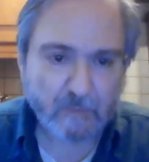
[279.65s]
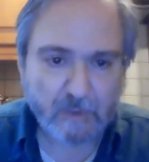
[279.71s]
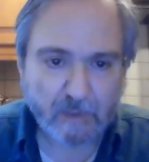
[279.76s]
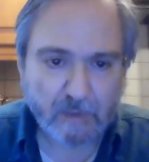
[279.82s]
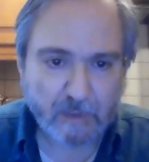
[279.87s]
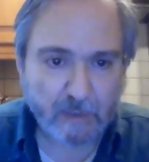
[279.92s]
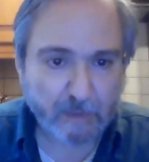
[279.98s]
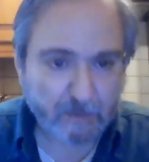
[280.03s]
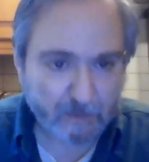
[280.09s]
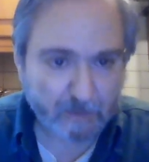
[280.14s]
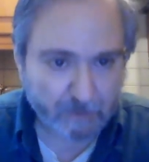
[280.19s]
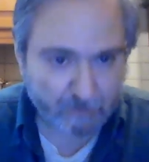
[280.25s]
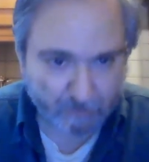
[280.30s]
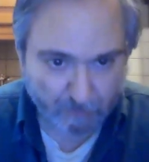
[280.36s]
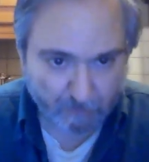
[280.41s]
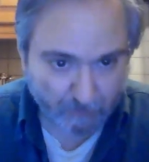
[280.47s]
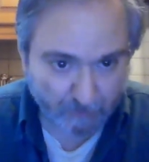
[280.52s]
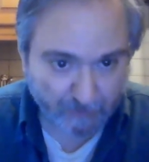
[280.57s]
to get
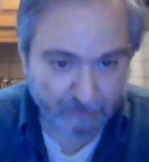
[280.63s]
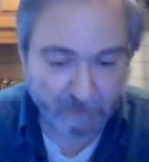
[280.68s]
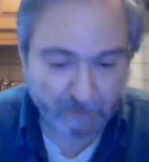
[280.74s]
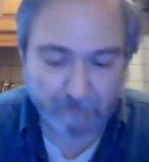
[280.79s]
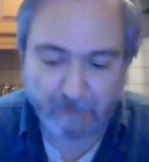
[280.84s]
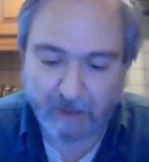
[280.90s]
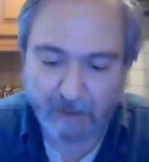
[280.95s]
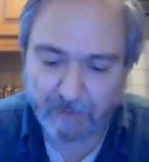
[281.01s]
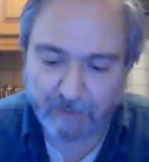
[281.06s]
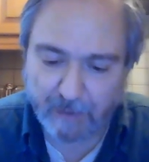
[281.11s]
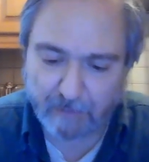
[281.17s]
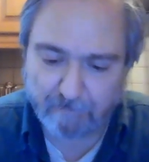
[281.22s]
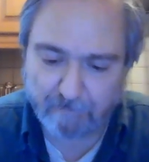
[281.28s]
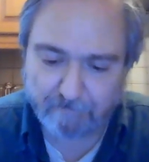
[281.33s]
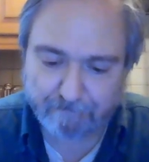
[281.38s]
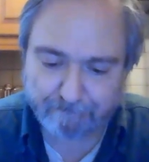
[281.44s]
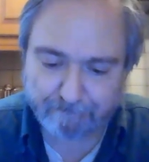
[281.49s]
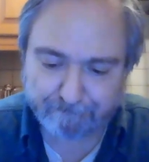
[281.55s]
this release of
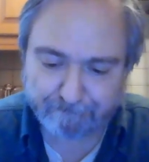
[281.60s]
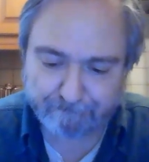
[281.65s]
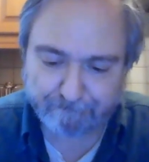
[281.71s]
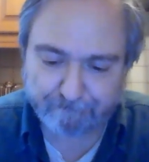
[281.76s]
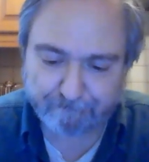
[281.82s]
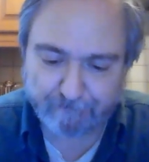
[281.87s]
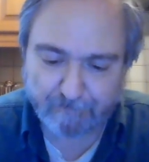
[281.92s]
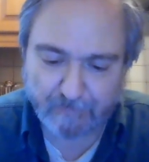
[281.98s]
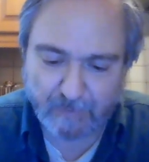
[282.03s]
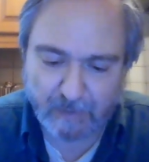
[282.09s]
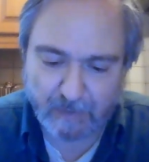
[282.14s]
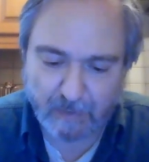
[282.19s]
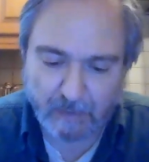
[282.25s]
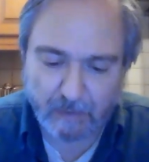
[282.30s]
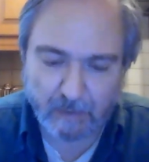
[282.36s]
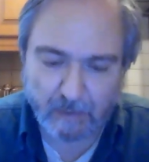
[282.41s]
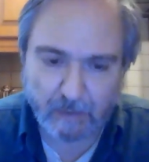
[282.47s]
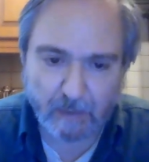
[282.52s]
methane,
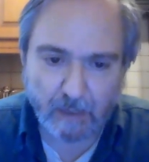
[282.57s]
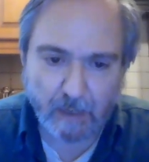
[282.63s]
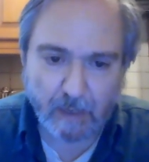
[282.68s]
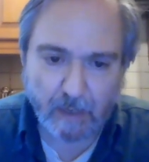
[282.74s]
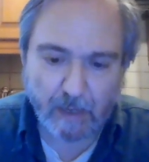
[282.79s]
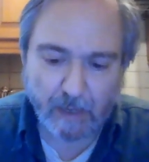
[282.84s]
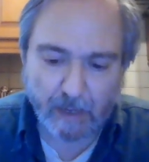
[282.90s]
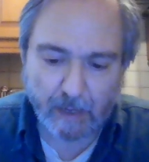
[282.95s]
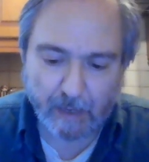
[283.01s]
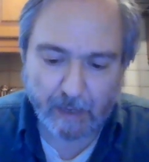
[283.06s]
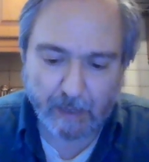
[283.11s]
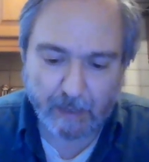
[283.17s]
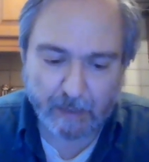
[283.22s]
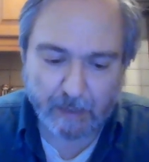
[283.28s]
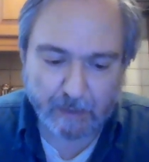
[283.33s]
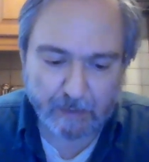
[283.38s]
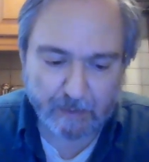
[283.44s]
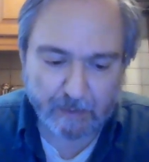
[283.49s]

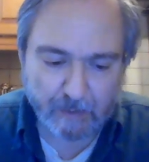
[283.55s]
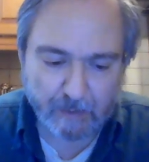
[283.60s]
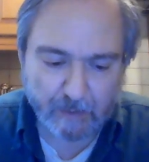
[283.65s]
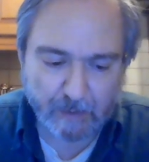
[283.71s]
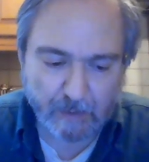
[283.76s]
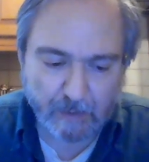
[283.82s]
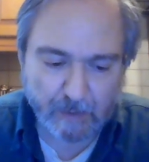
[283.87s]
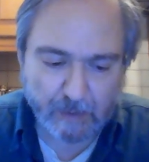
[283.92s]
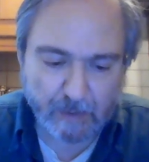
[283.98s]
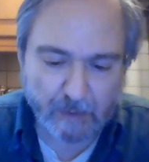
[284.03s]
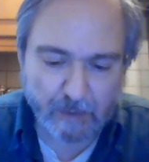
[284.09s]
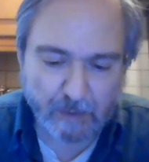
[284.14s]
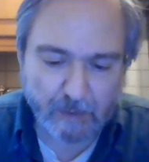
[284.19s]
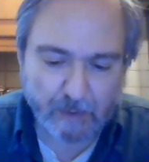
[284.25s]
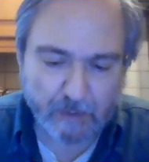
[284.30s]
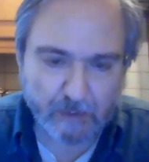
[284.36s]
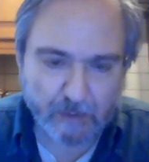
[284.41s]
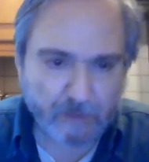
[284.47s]
and
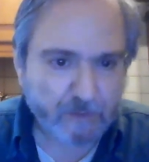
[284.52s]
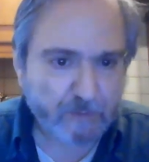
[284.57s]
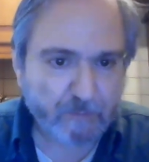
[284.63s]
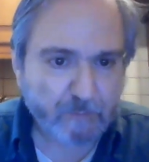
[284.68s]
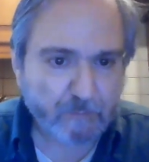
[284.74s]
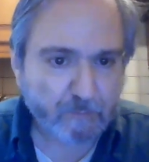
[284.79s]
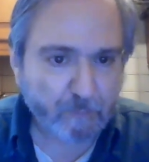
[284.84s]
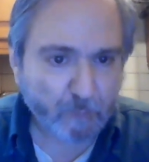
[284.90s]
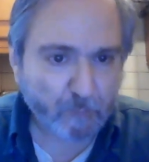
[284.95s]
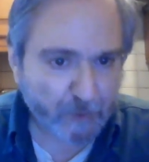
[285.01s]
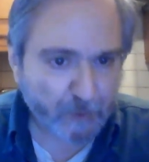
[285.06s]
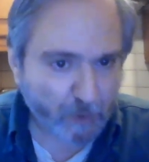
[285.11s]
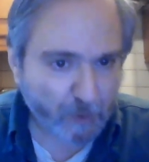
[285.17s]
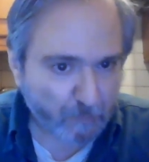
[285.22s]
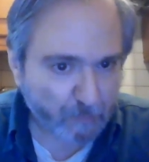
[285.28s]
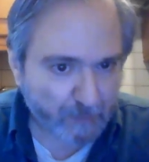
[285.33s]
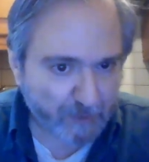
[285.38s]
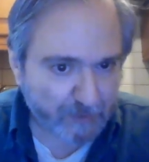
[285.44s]
we
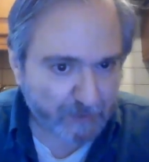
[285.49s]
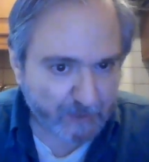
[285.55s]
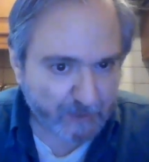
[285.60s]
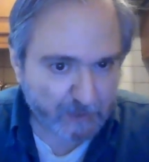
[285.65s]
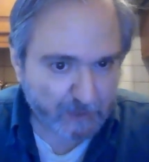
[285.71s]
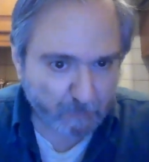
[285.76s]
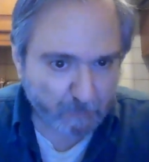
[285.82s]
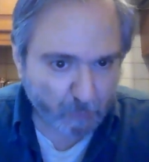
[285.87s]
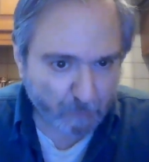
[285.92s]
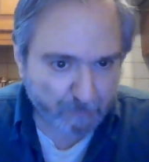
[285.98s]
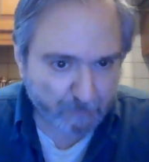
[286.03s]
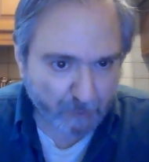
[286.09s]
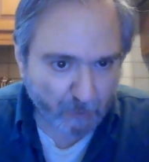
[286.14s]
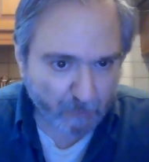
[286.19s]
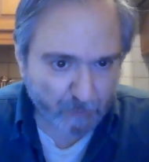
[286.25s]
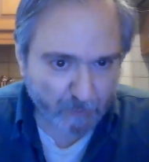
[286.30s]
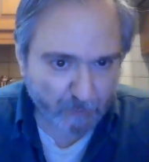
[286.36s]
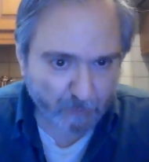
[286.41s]
know methane is a more
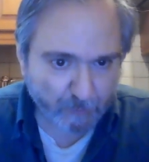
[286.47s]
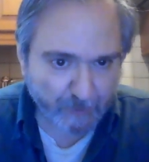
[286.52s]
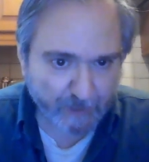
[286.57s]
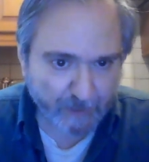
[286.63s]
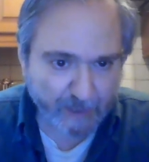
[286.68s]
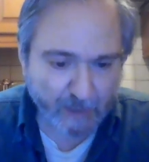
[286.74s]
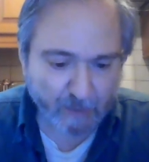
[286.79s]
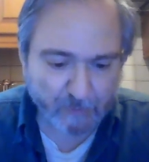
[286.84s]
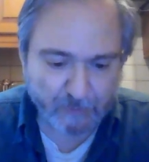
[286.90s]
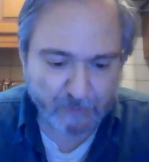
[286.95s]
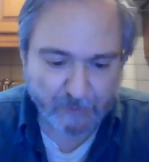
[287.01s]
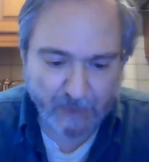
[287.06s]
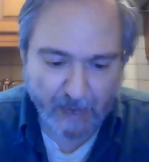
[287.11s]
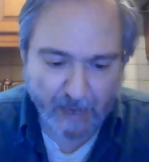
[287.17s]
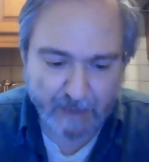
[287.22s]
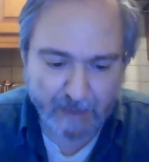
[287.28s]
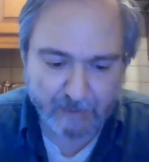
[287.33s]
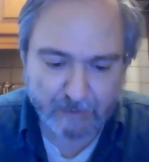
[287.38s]
potent greenhouse
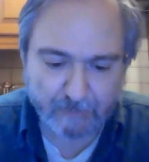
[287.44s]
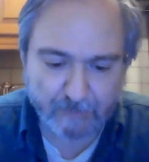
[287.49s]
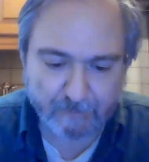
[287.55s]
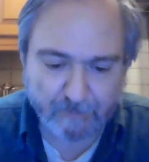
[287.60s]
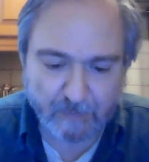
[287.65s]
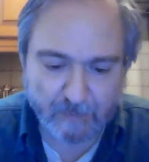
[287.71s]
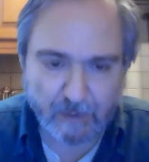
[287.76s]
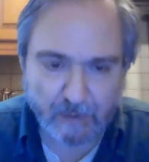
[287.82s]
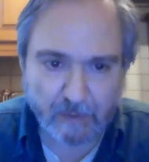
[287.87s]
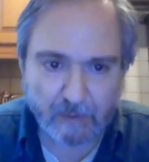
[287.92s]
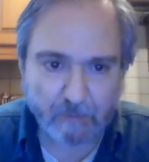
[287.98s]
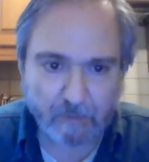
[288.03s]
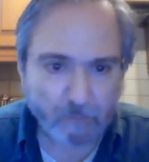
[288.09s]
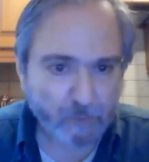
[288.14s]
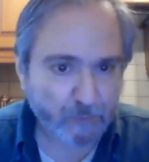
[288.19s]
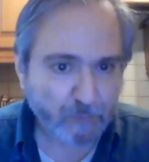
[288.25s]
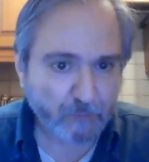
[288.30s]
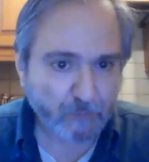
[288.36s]
gas,
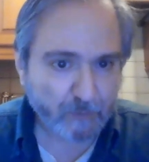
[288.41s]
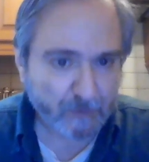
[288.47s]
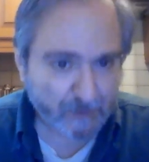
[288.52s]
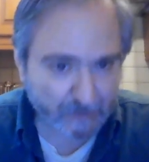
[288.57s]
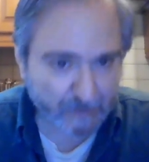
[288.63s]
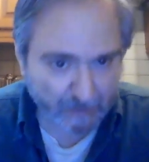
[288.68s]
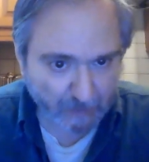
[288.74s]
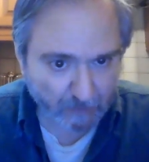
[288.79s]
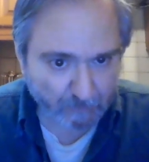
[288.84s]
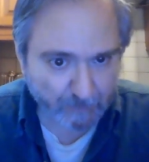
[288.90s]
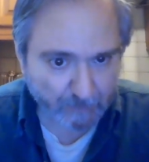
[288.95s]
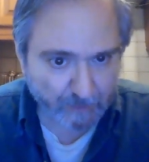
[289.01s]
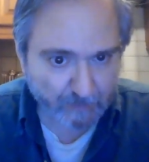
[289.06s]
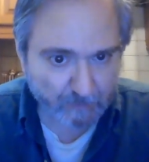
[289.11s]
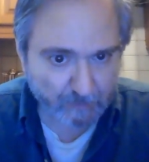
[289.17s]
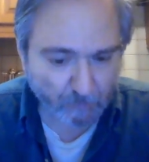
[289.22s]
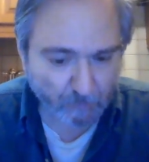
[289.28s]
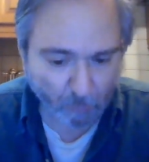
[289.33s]
which will
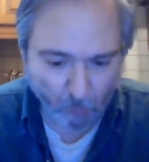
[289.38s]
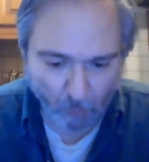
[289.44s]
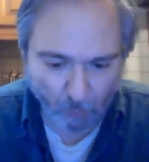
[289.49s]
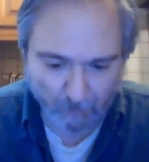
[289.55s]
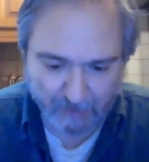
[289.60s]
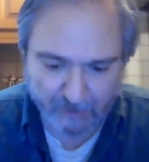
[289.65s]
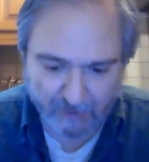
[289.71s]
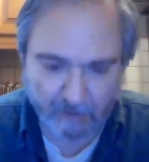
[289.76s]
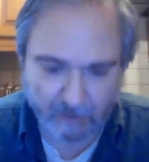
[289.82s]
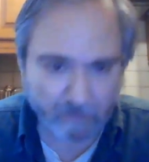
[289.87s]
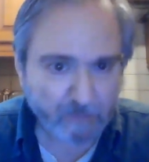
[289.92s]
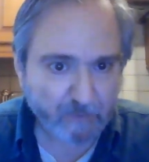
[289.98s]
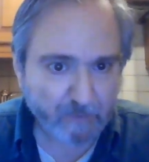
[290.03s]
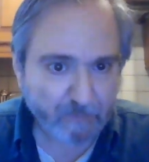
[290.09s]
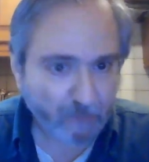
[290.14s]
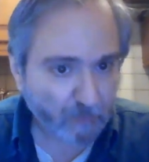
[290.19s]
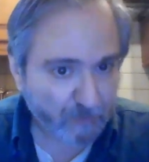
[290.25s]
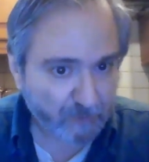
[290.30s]
accelerate the warming that
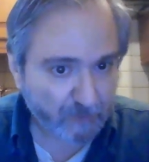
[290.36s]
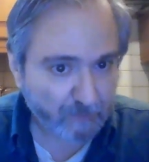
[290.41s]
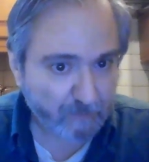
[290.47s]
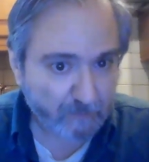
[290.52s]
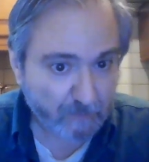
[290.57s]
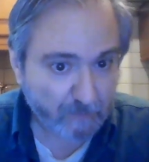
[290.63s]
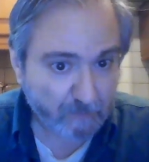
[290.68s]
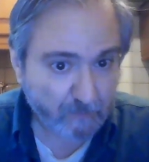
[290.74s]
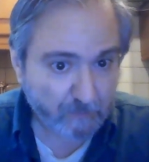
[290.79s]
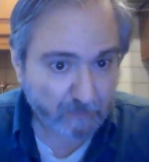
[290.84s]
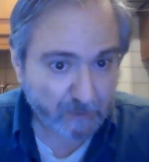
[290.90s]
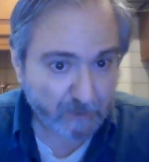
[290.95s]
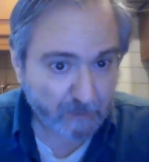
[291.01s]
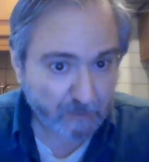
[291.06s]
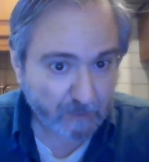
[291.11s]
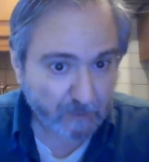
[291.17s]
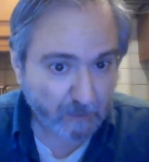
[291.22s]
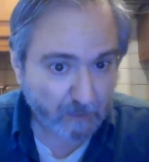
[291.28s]
we've already
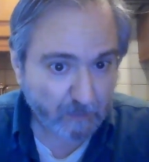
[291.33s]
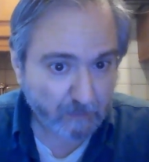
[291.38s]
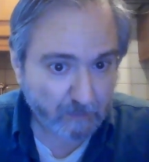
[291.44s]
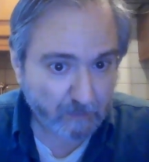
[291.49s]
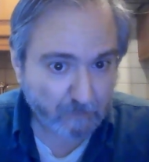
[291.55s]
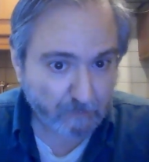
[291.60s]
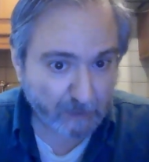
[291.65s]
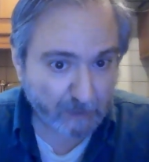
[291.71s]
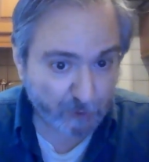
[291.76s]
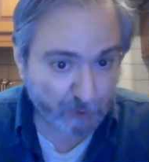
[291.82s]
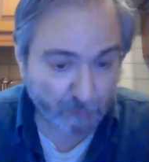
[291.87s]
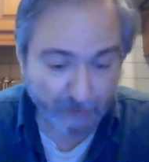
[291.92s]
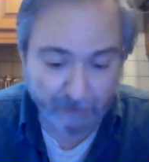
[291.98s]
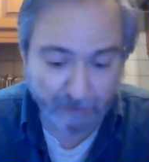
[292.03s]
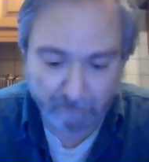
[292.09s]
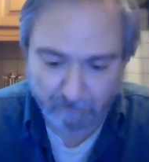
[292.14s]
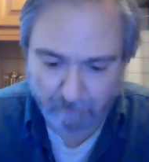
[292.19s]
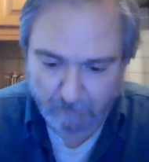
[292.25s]
been uh,
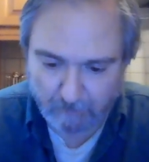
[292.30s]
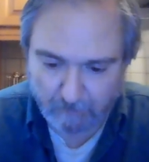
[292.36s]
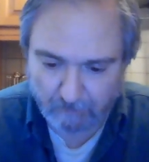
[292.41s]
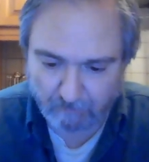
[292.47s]
measuring.